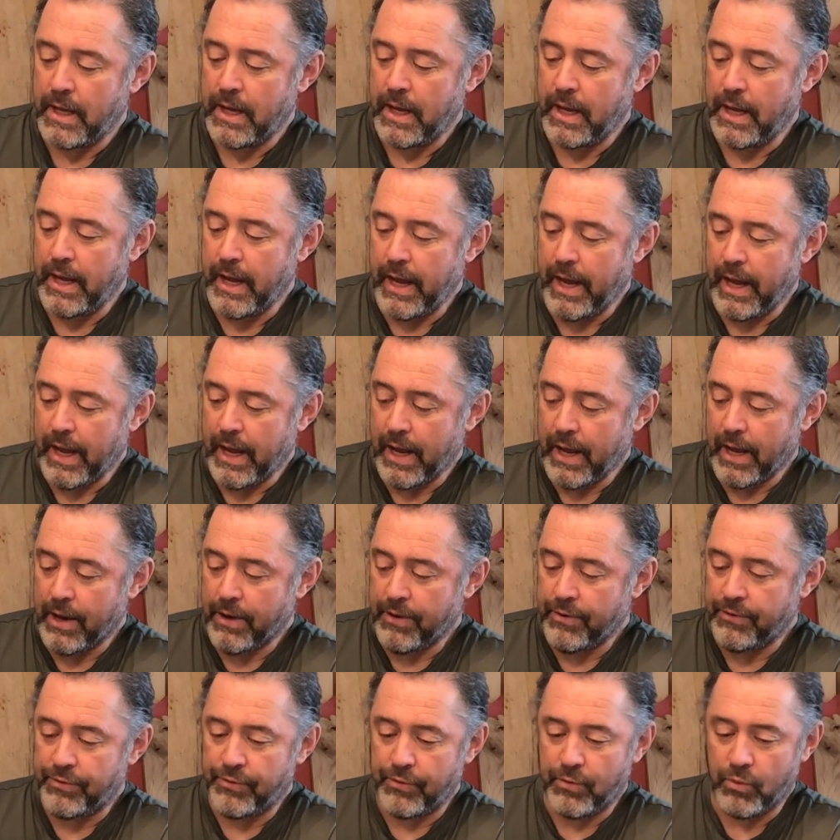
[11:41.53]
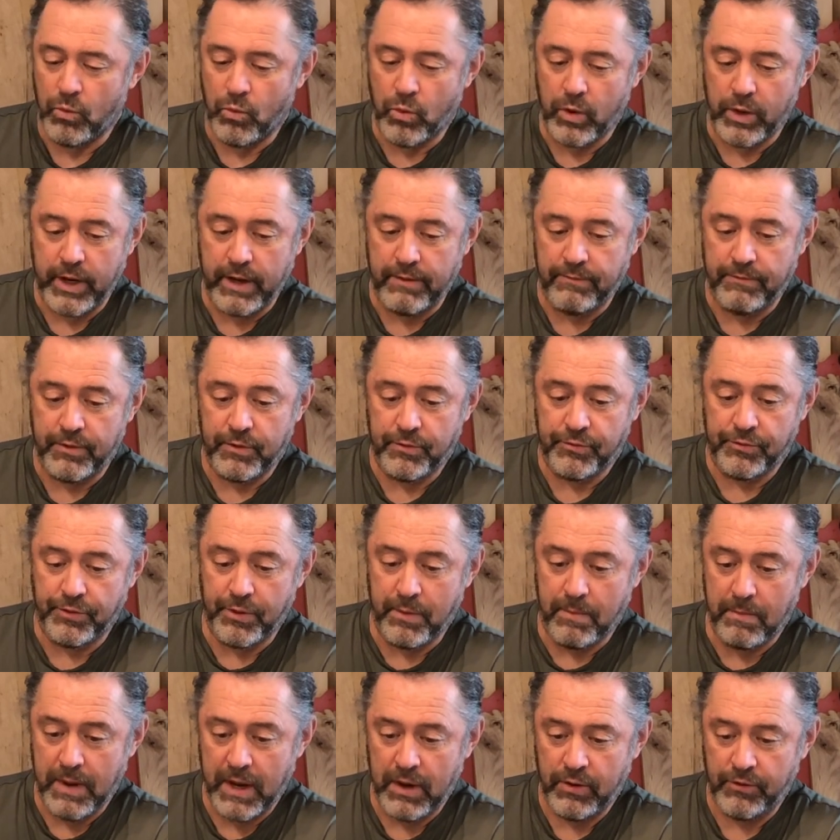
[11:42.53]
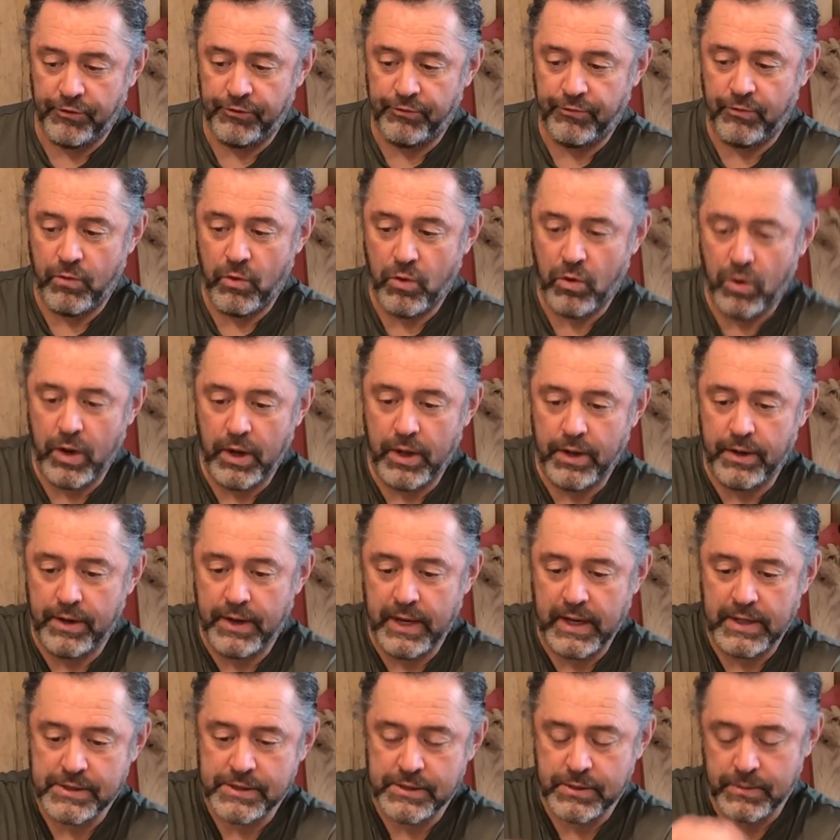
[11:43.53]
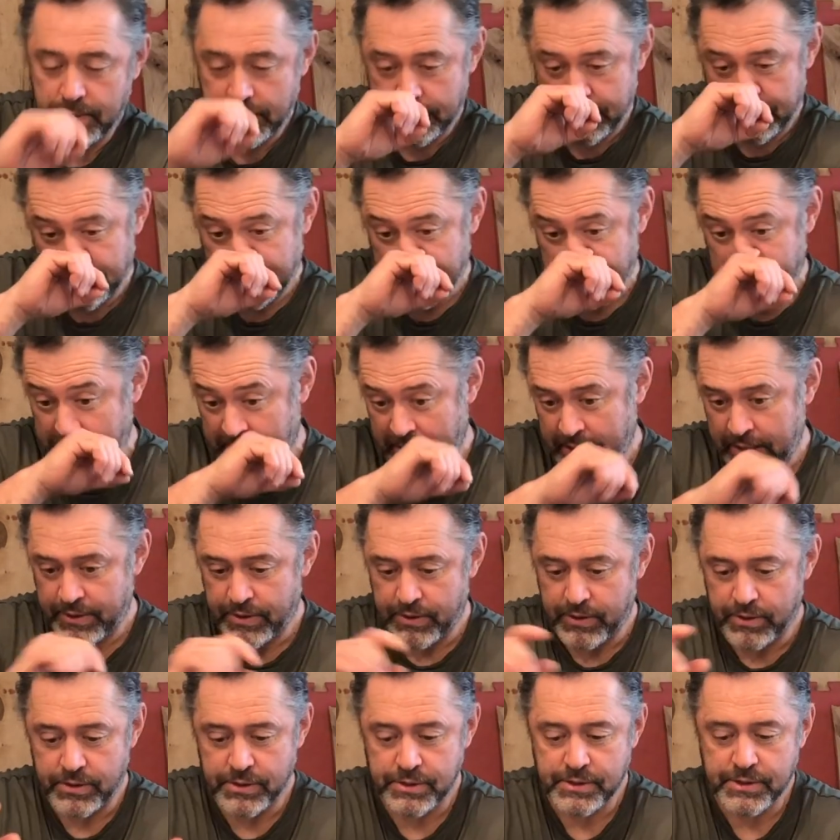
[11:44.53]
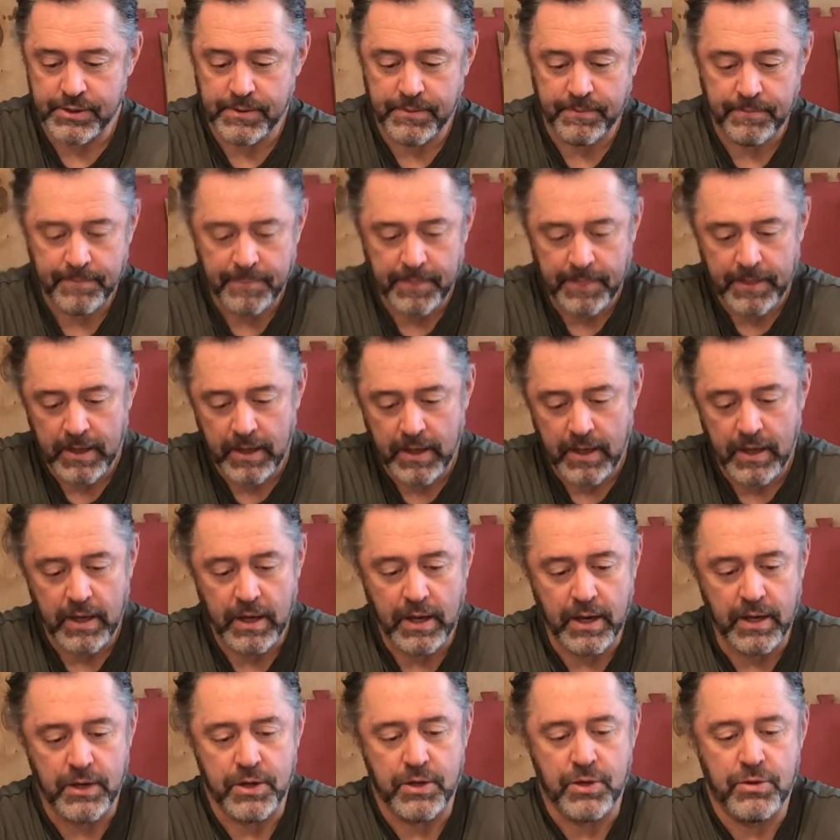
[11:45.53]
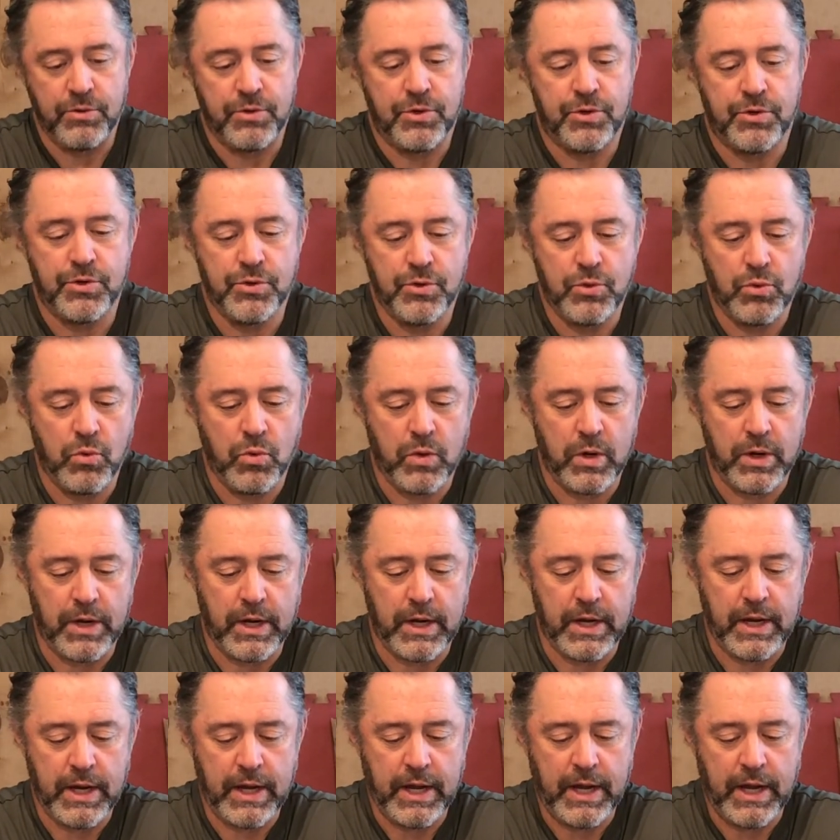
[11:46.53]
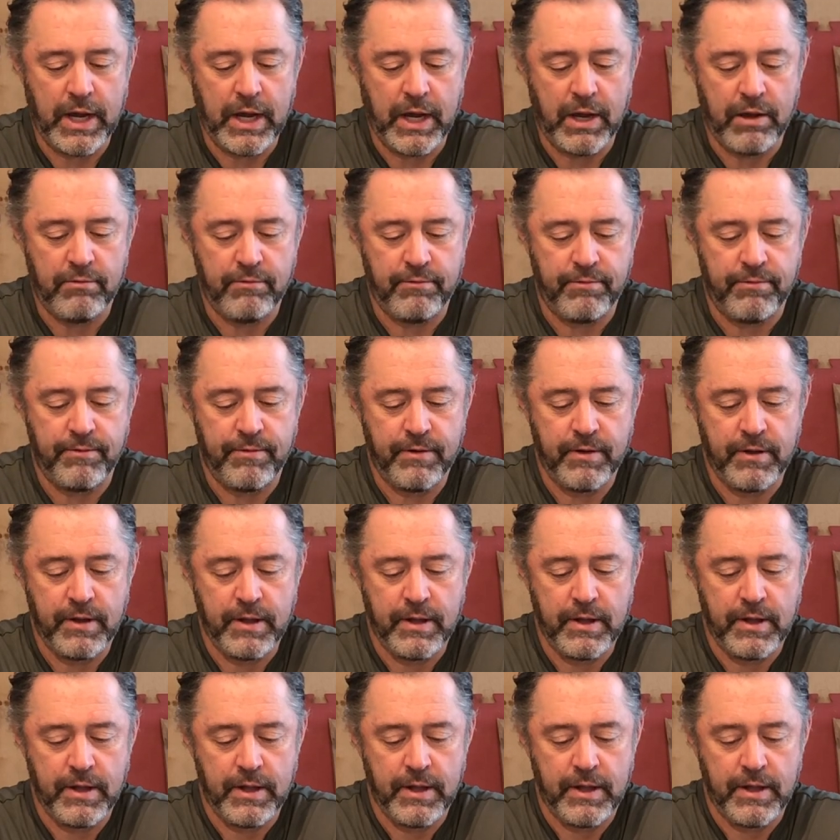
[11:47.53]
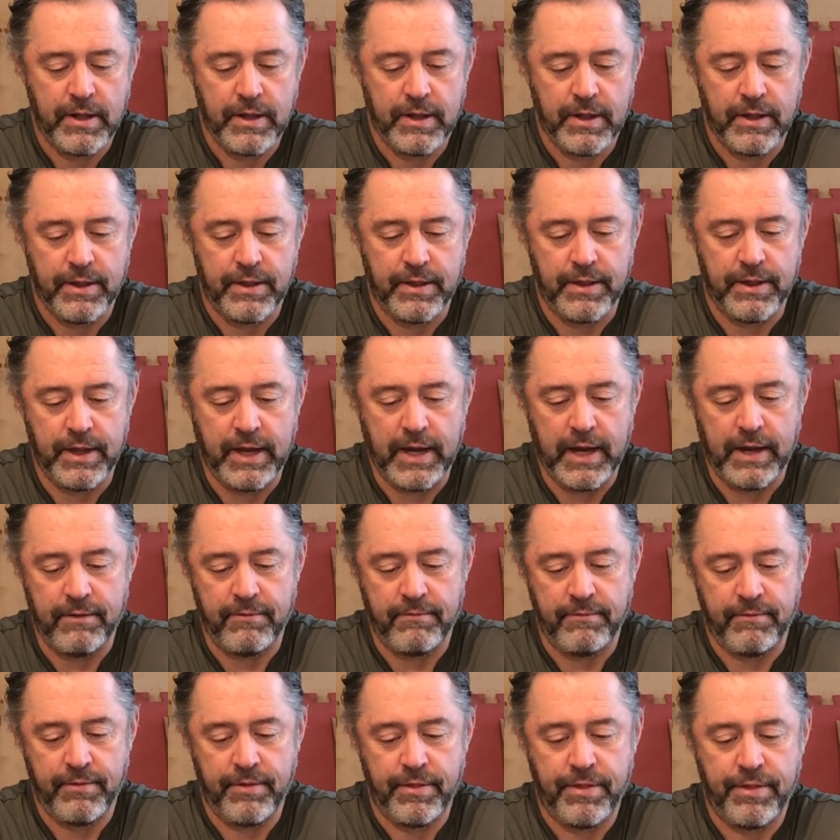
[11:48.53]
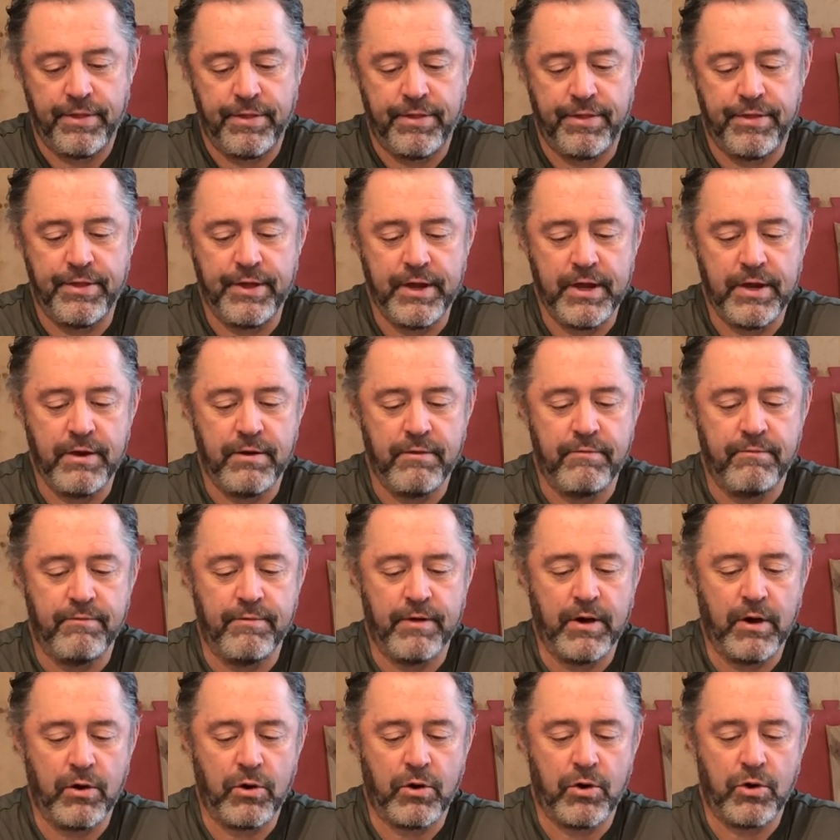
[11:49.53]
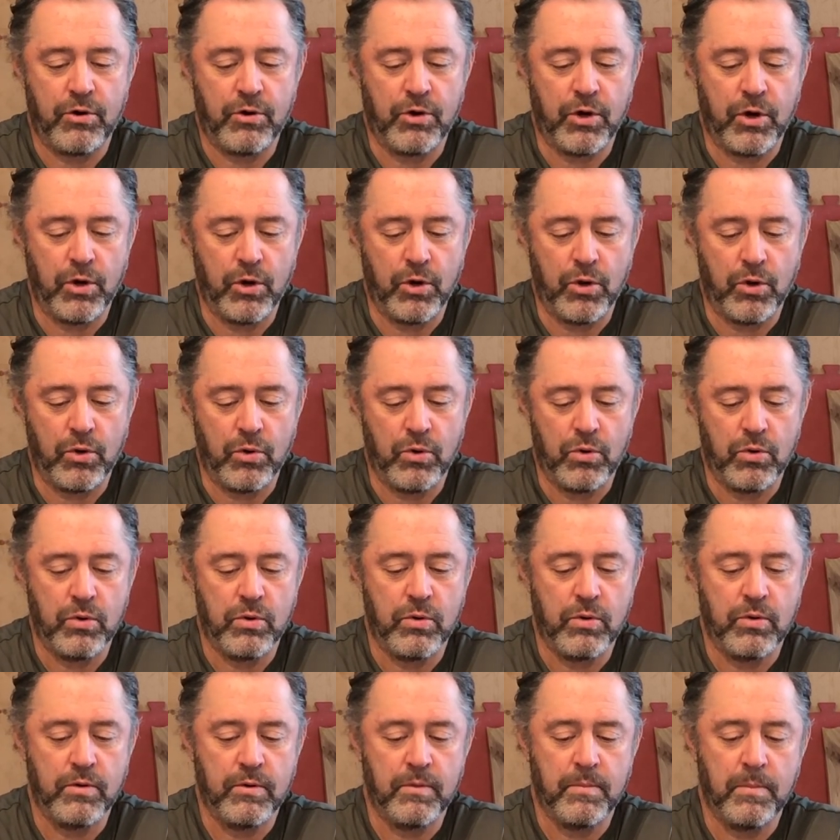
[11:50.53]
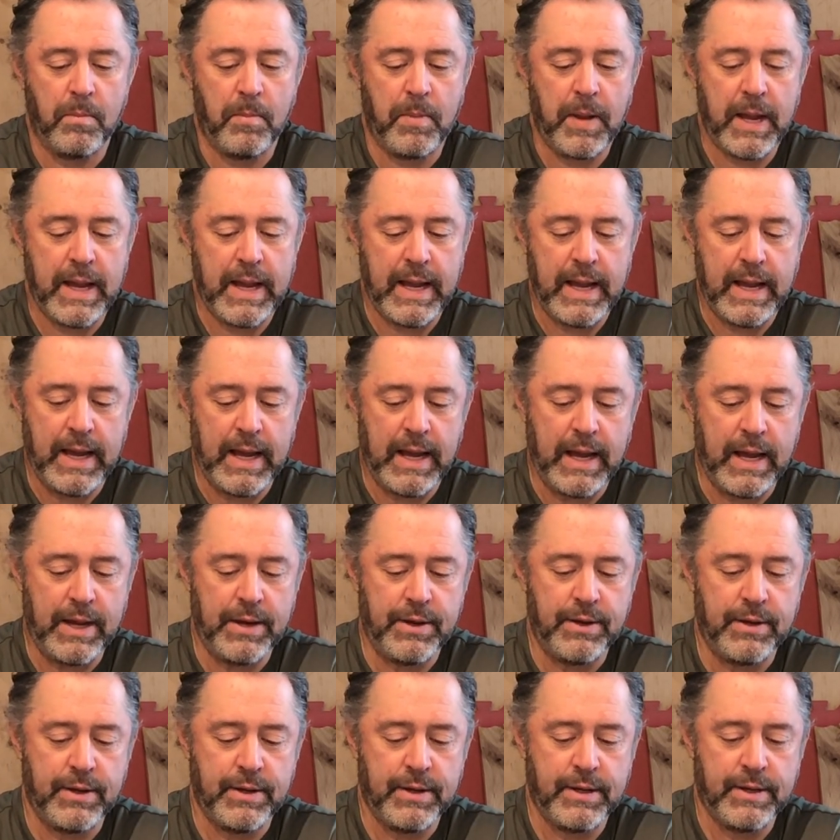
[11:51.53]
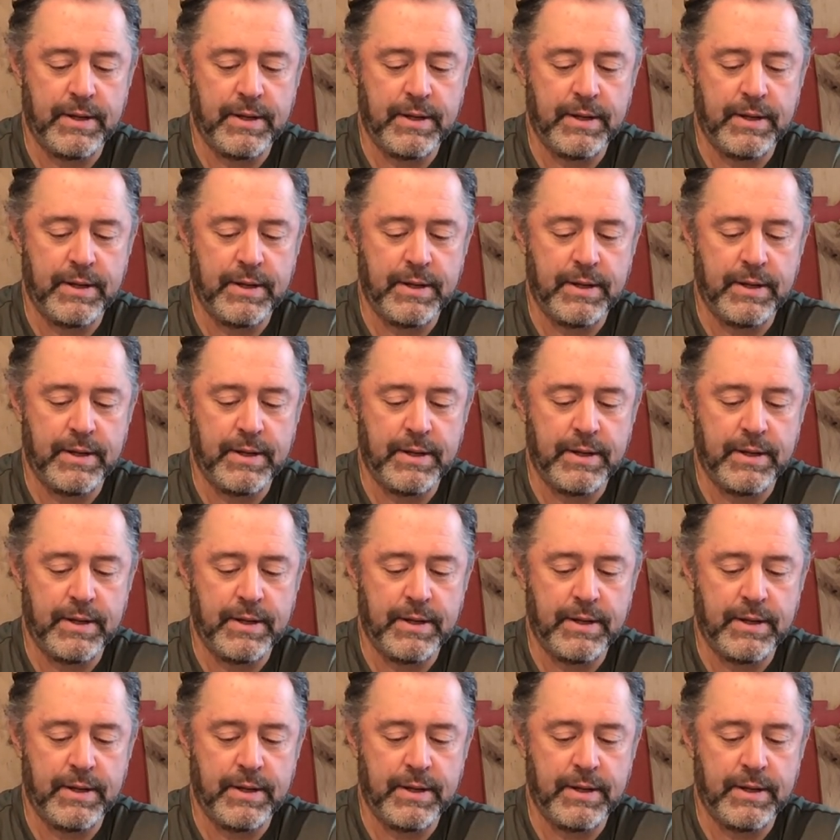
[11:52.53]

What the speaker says: And what I've used the mouse for, and not so much the sanders, and you do want to have that thin Velcro pad